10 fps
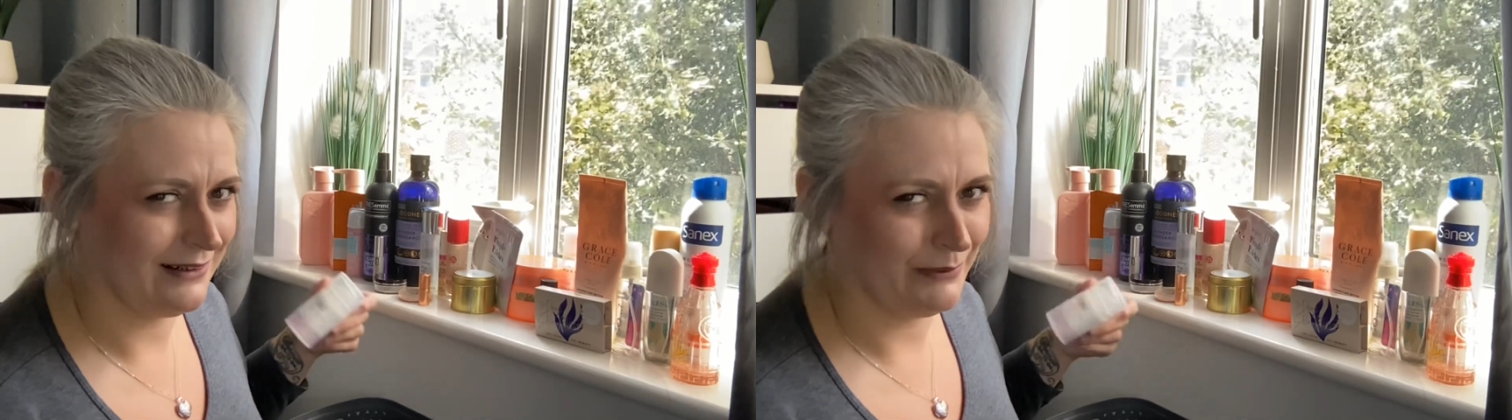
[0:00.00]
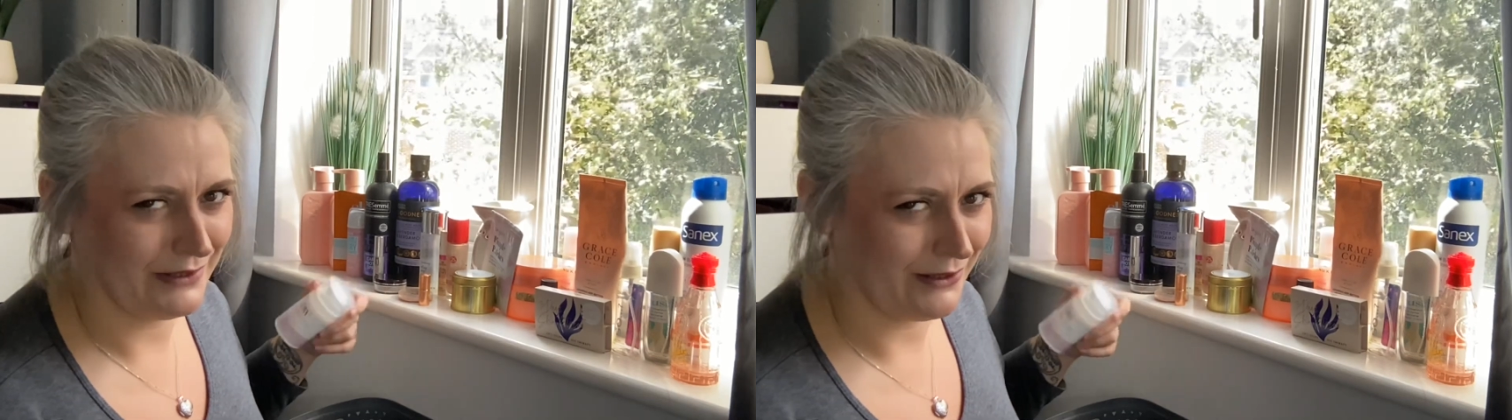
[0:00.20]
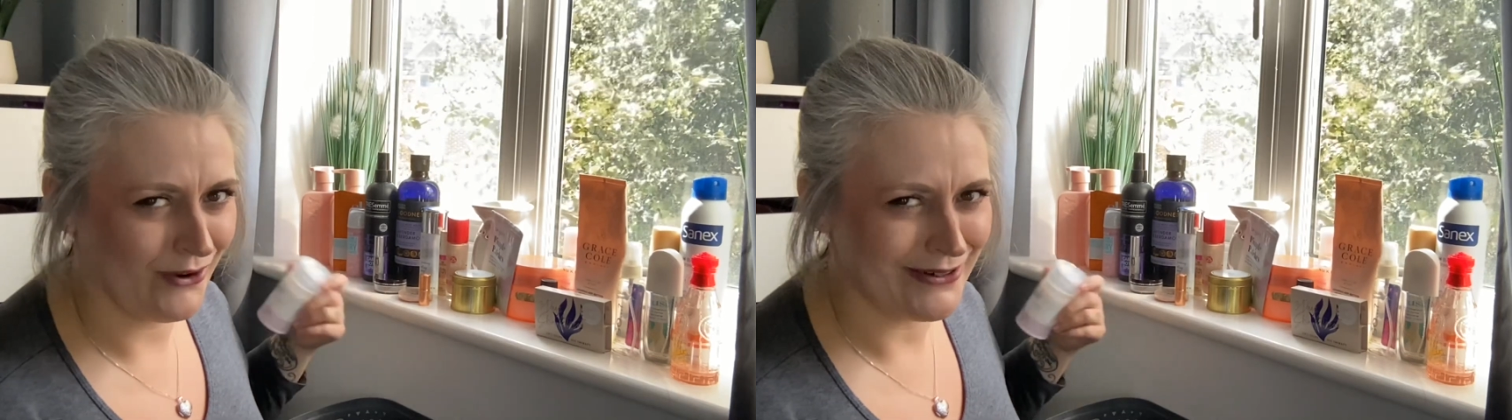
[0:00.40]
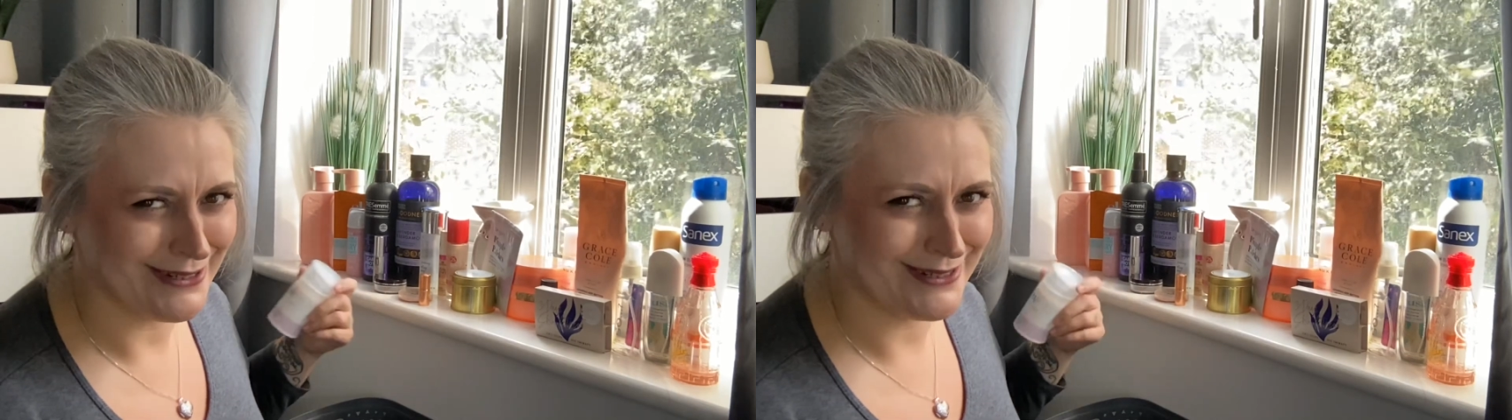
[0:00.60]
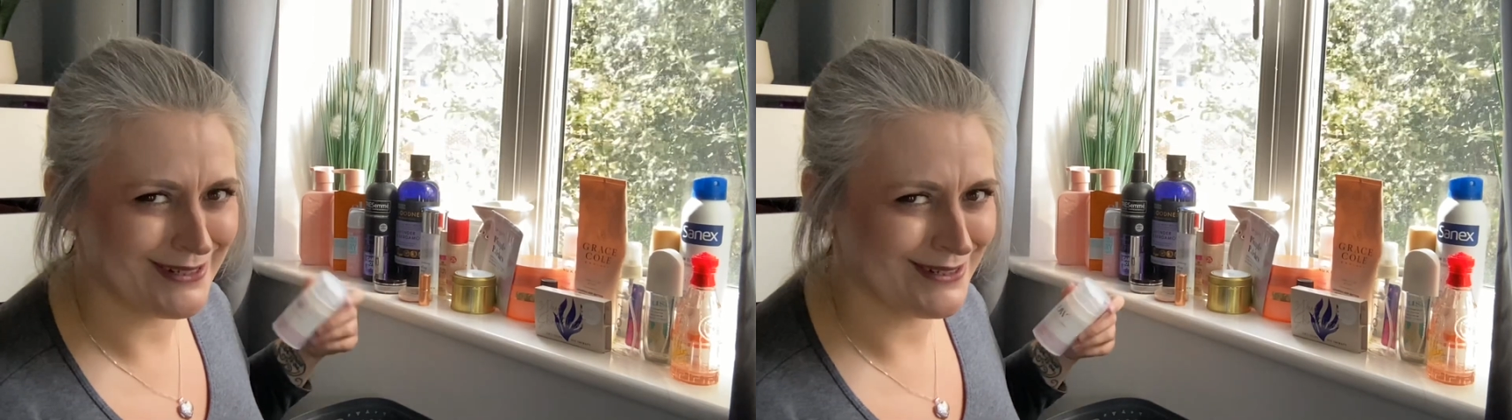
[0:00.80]
to put it on
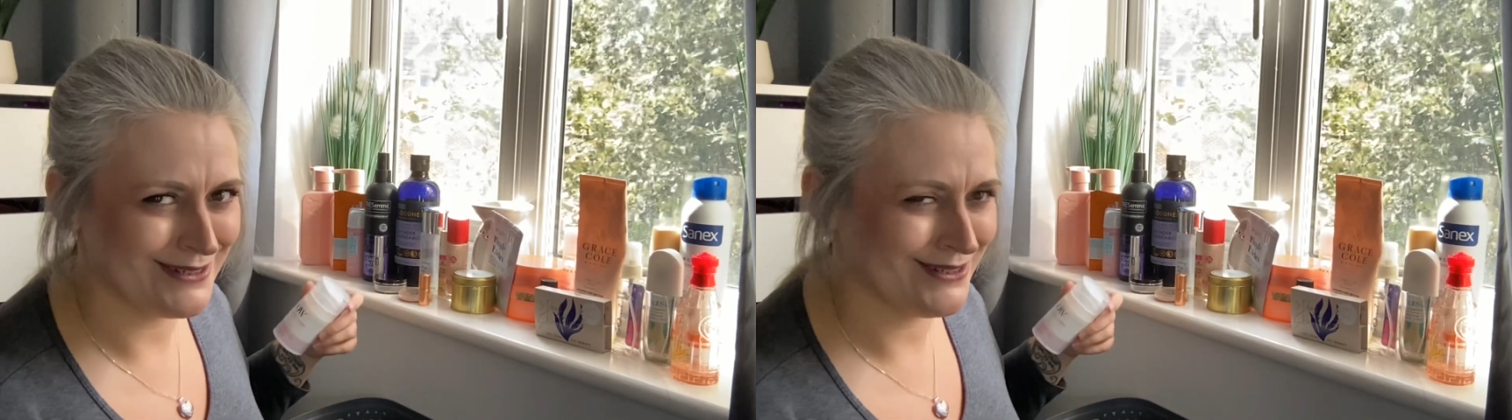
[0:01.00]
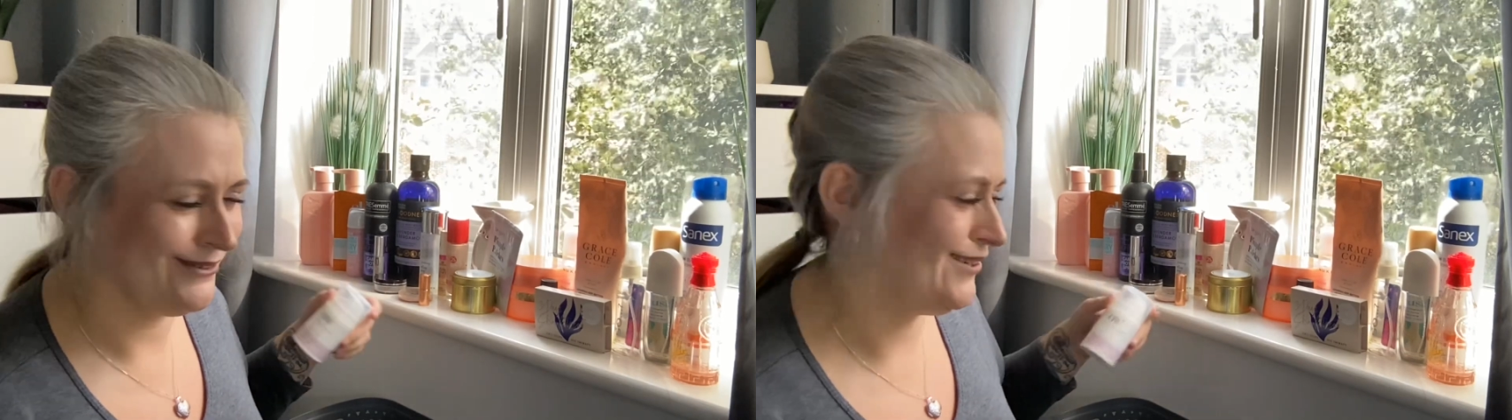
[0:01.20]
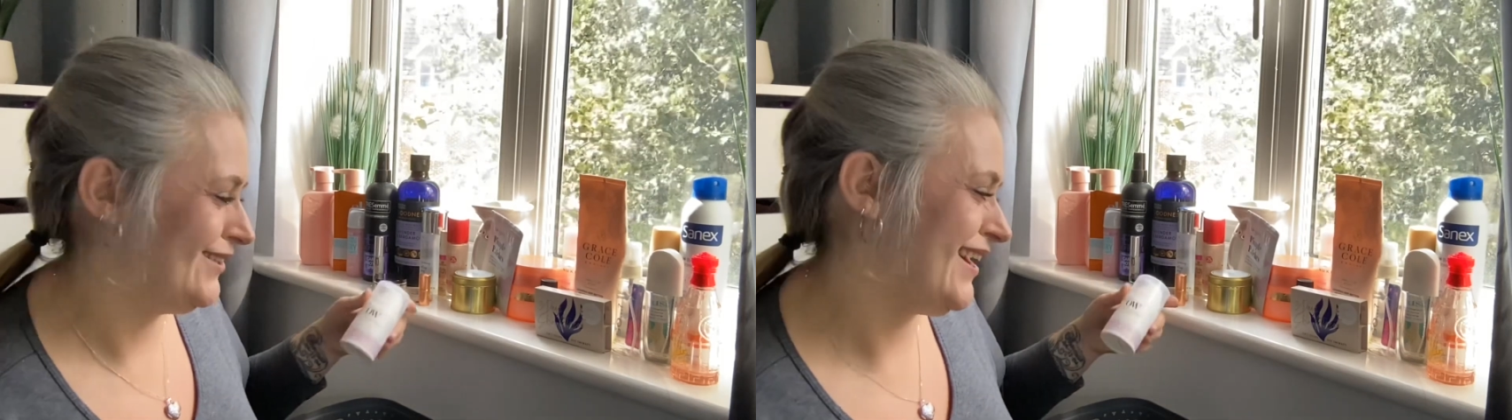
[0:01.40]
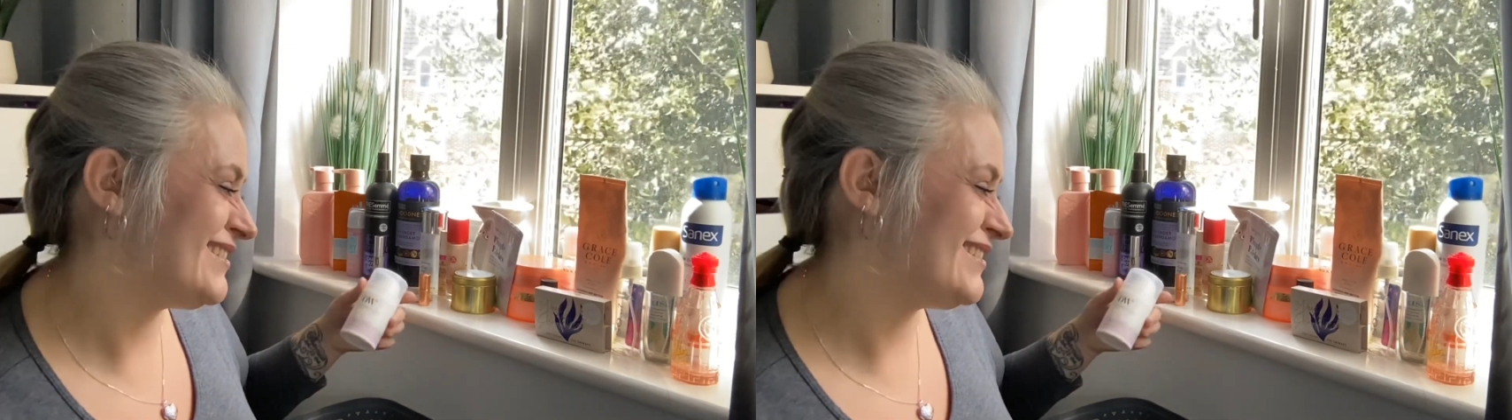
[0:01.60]
and, and so on.